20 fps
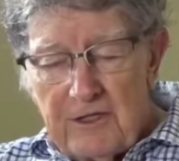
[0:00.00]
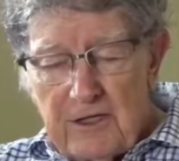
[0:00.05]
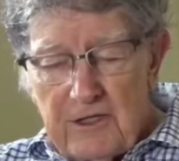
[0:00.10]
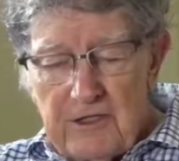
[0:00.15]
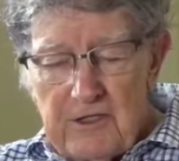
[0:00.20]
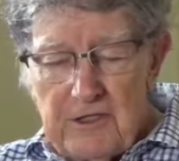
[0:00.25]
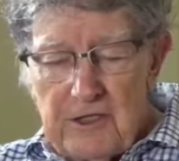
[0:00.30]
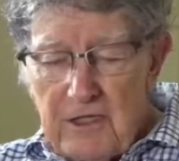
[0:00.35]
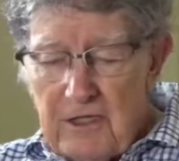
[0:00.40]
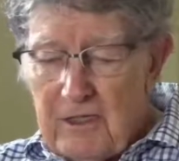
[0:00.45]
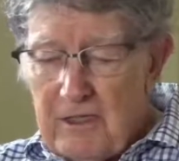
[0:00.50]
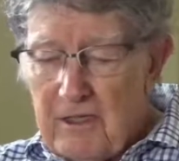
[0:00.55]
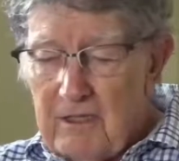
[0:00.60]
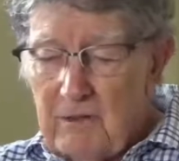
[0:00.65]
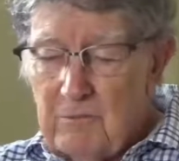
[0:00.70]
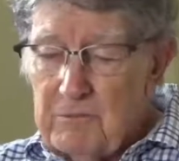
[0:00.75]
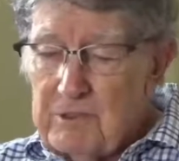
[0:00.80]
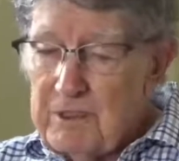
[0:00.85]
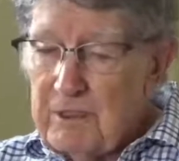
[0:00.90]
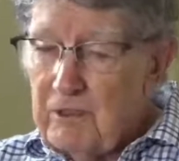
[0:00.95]
she
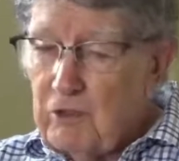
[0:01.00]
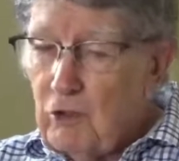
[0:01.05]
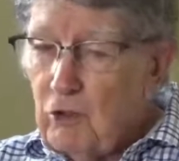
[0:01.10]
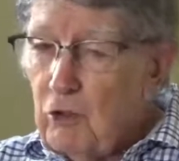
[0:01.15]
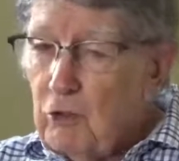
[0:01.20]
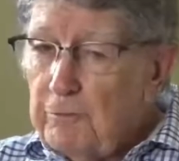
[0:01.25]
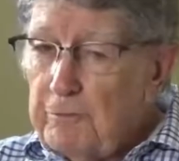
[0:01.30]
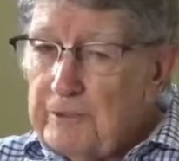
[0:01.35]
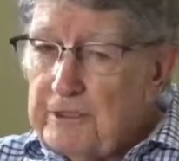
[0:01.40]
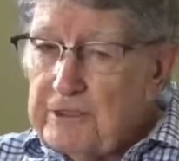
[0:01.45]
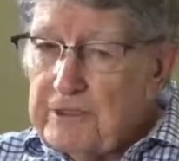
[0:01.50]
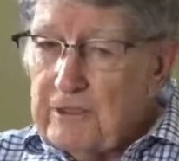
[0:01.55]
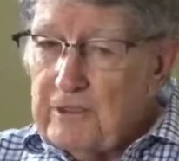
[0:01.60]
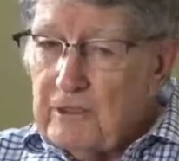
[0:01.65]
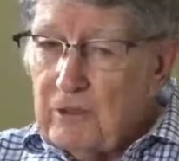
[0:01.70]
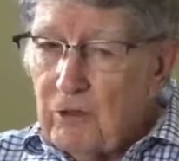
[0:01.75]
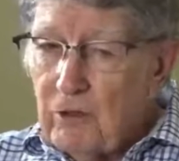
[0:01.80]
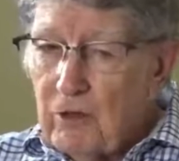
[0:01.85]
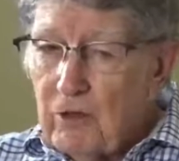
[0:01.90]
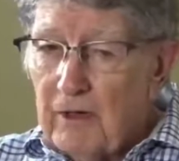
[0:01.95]
comes and opens the
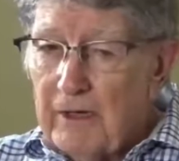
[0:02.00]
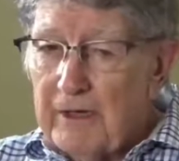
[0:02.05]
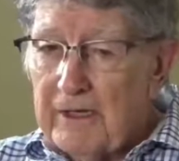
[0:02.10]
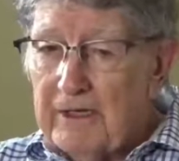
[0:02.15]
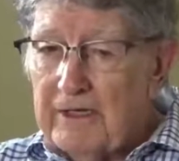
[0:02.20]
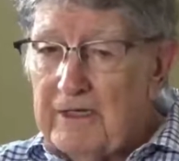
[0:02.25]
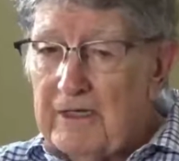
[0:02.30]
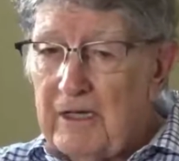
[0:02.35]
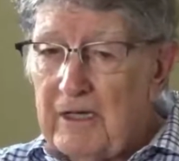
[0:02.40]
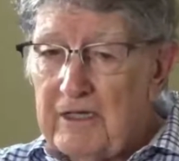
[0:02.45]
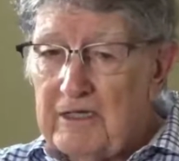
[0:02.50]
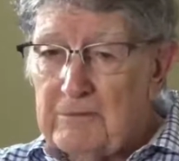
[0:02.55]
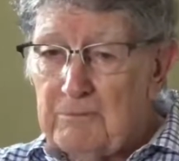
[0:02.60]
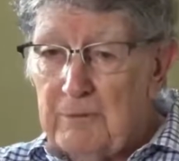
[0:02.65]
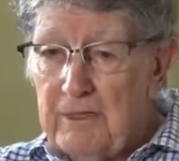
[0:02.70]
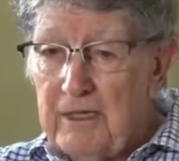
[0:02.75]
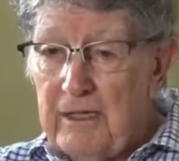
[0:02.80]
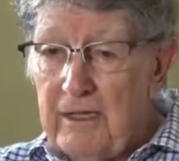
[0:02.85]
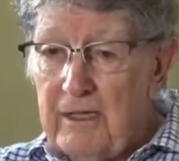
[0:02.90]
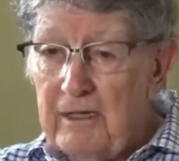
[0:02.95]
door and takes
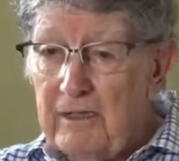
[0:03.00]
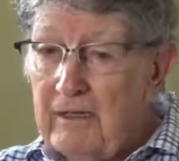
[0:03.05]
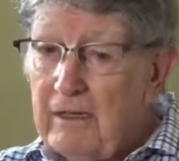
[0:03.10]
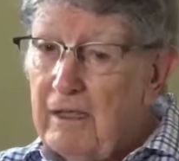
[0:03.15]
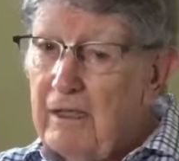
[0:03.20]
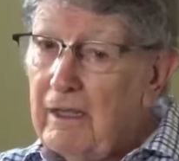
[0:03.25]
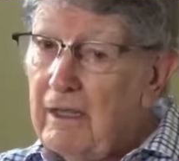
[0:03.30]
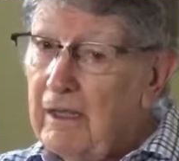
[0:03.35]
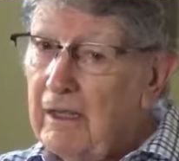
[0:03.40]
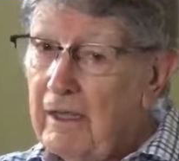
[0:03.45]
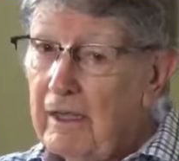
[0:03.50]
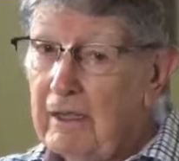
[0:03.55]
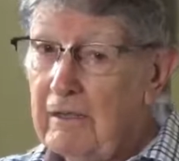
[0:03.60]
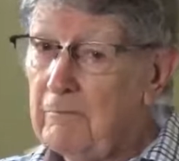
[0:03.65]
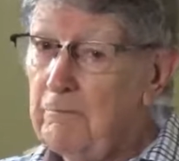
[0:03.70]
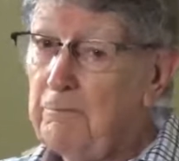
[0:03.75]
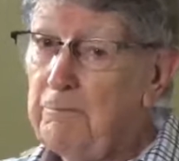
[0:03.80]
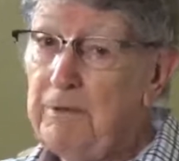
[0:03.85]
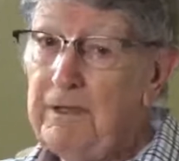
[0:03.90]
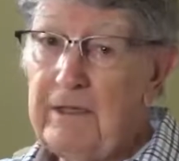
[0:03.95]
me in,
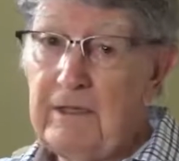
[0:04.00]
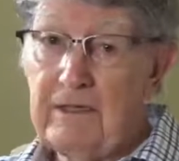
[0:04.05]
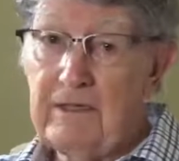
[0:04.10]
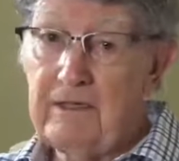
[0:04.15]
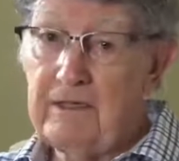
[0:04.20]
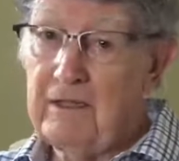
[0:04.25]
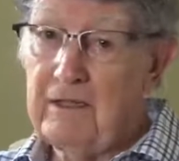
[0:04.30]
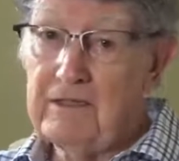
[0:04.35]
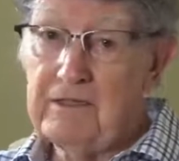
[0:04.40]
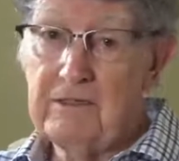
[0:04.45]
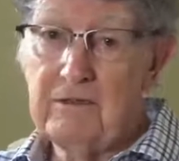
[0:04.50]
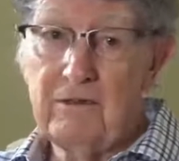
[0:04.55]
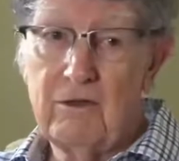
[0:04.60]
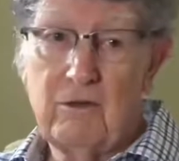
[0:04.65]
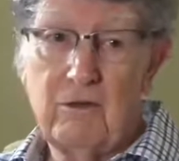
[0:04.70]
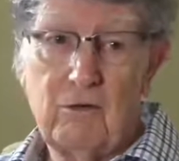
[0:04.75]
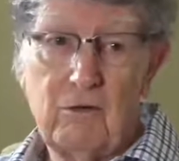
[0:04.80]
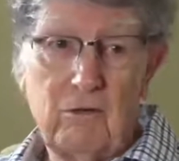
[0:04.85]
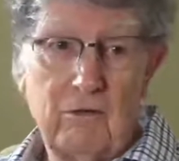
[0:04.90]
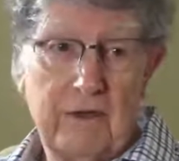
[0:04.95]
and Pete doesn't
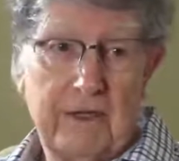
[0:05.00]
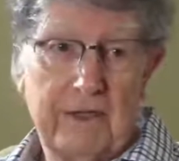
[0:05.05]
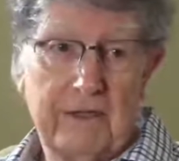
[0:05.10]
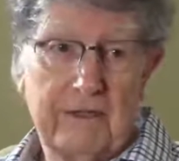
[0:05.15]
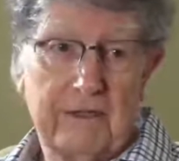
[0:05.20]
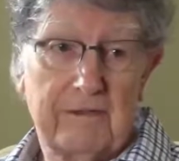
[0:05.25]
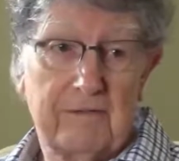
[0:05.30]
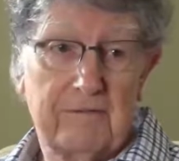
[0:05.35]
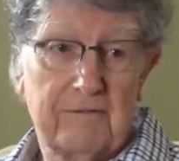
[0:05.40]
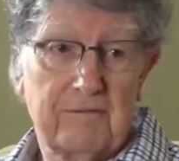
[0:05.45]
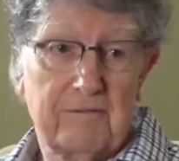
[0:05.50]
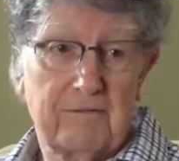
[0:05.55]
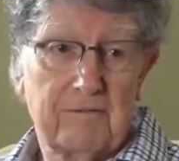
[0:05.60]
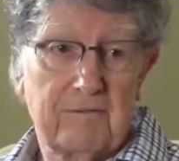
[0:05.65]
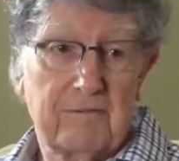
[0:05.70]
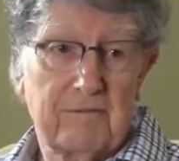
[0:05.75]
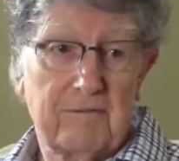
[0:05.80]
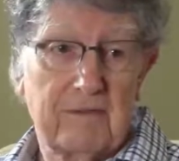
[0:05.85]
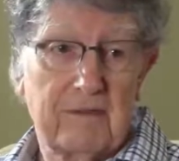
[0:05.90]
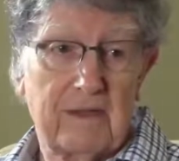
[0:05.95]
go in.
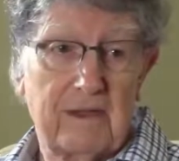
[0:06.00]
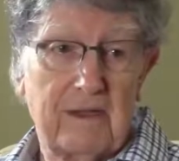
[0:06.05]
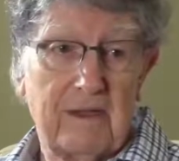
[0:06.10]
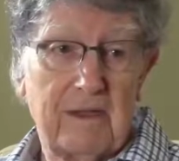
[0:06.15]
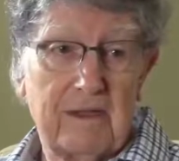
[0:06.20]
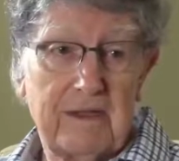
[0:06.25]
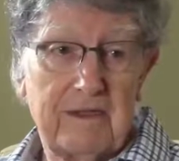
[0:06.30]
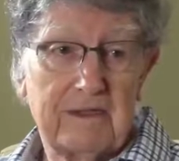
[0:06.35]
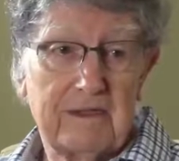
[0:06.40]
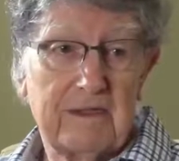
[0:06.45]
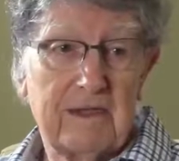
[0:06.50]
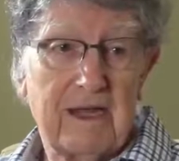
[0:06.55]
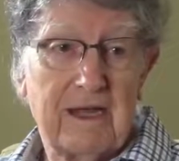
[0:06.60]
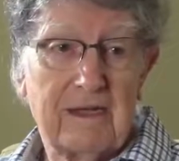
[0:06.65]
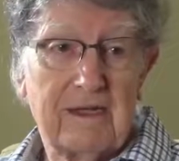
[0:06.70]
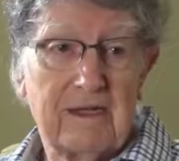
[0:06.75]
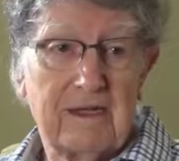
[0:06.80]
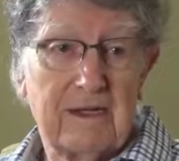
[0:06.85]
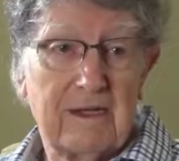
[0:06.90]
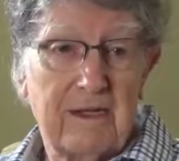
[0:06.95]
He's
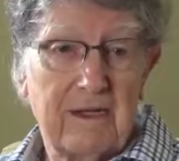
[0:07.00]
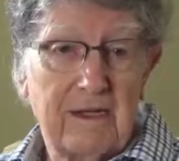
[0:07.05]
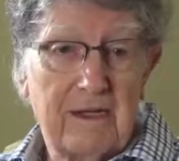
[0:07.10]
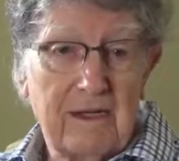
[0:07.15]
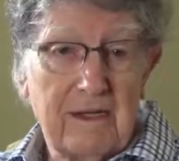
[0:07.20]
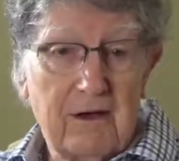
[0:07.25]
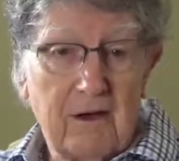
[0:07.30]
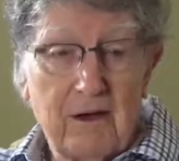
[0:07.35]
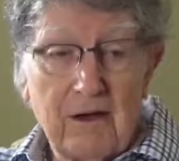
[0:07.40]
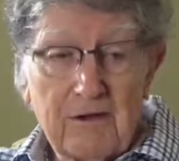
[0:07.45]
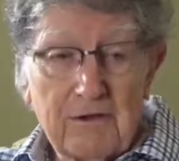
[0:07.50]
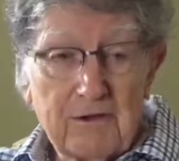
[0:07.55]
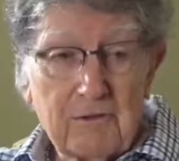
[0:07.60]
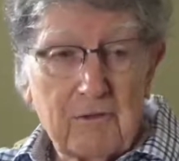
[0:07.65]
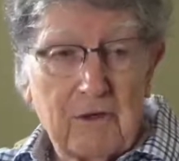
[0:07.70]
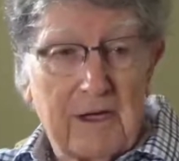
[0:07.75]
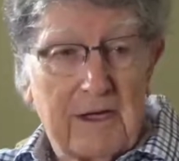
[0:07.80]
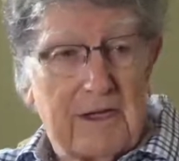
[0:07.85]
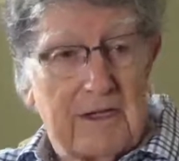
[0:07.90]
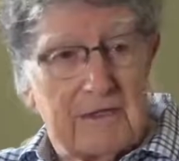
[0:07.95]
not
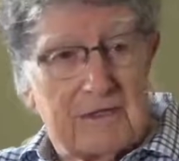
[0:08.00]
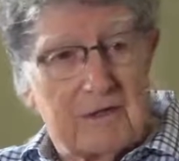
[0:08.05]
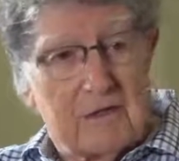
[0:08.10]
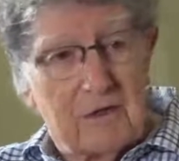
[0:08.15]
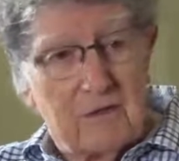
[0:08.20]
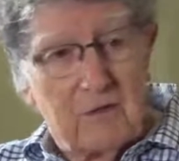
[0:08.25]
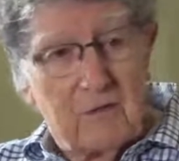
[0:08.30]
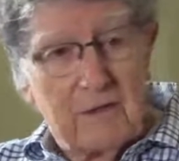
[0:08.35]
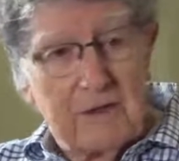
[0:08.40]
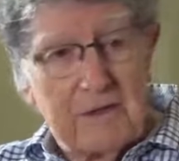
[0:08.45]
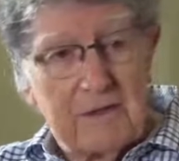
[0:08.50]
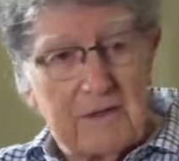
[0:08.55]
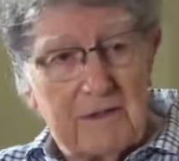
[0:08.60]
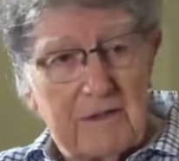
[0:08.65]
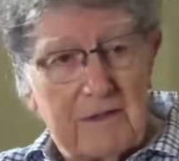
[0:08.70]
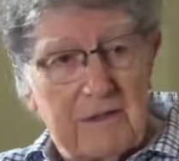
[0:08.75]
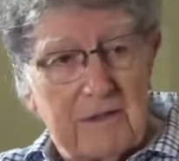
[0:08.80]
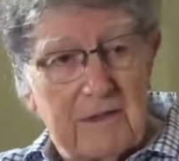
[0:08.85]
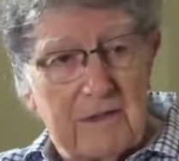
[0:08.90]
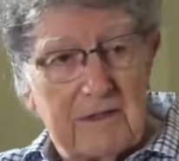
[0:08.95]
authorized to go
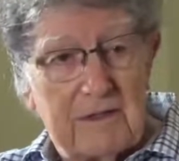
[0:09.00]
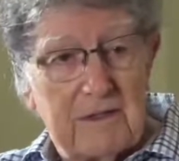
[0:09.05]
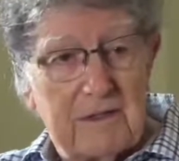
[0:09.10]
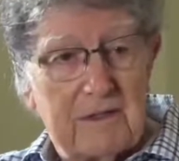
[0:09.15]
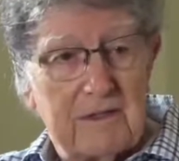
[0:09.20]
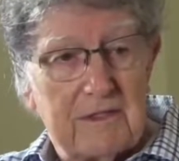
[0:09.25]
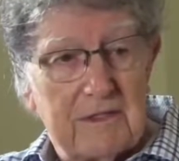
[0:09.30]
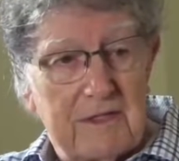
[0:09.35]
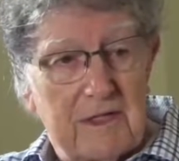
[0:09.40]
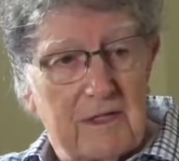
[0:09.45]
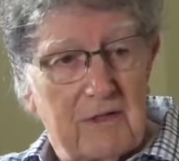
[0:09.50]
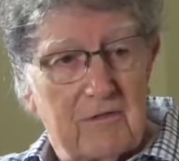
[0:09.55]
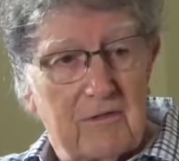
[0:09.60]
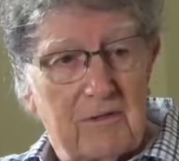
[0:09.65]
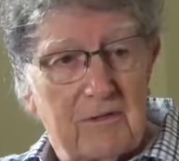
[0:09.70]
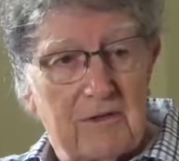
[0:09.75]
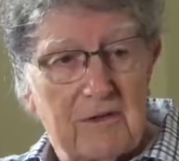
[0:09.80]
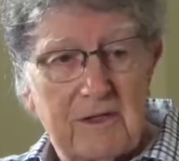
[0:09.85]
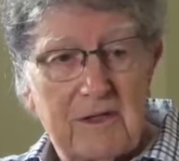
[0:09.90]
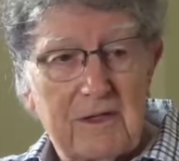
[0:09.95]
into this
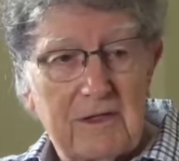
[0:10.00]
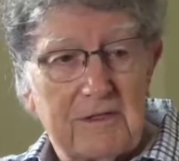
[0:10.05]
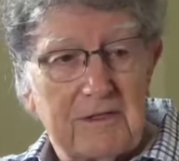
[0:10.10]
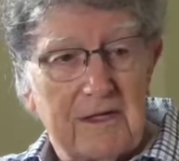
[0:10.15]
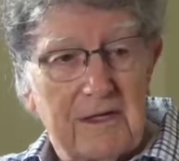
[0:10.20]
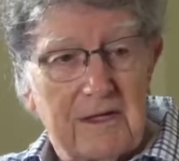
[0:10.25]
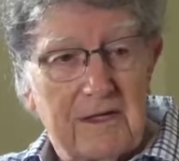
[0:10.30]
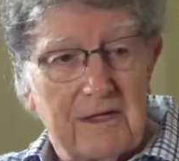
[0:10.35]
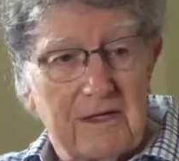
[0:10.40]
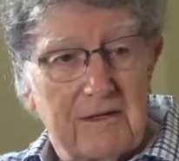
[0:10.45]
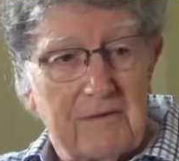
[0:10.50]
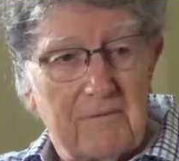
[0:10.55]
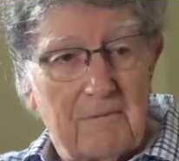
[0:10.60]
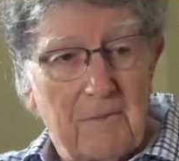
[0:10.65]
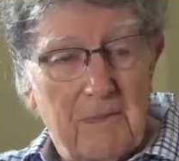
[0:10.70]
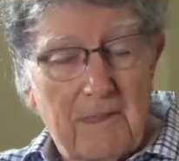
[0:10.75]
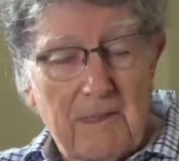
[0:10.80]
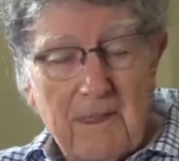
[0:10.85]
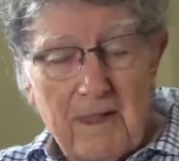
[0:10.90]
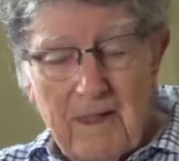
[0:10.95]
secret think tank.
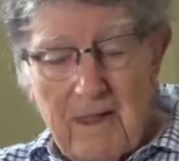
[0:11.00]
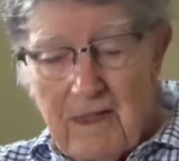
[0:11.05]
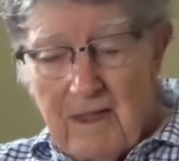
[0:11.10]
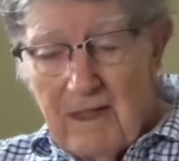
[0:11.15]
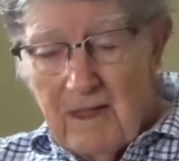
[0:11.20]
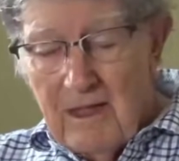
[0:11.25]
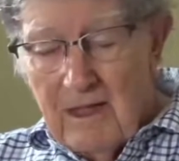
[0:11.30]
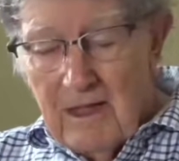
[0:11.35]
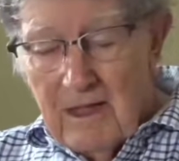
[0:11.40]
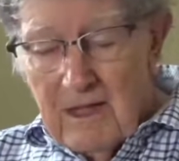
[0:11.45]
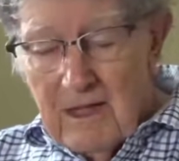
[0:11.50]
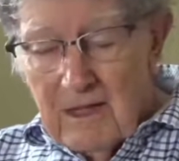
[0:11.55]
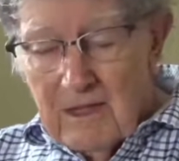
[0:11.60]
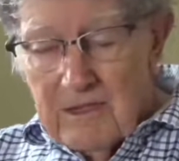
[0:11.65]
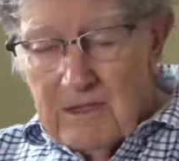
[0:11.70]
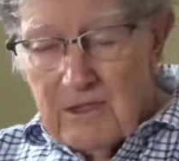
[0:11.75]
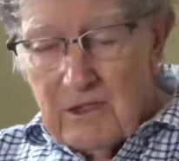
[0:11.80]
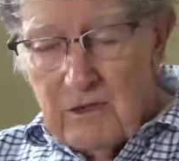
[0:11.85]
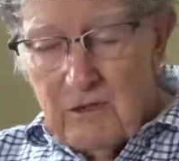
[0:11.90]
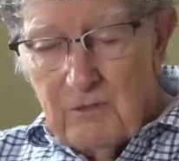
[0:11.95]
Mm-hmm.
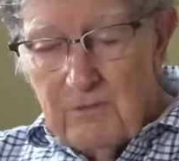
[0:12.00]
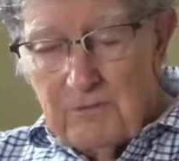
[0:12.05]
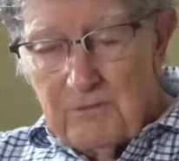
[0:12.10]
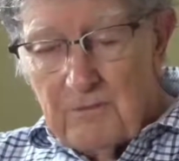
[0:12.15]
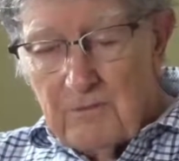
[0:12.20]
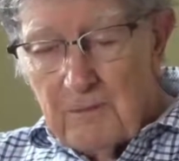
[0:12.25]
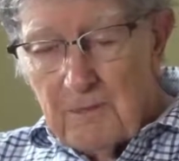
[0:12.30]
So